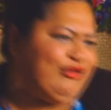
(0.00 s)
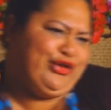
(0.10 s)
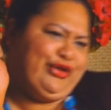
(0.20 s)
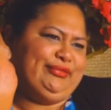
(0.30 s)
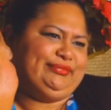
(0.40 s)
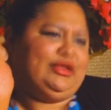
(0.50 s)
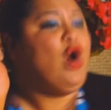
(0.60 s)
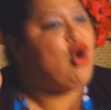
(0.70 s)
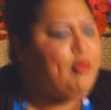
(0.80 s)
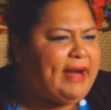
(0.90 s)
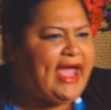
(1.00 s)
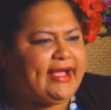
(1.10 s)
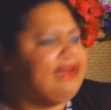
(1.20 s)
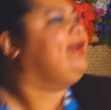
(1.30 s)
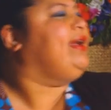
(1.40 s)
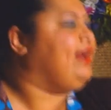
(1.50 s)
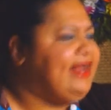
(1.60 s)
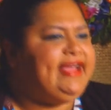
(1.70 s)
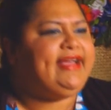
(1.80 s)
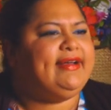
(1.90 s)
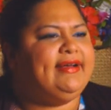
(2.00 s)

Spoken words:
for. All black, league.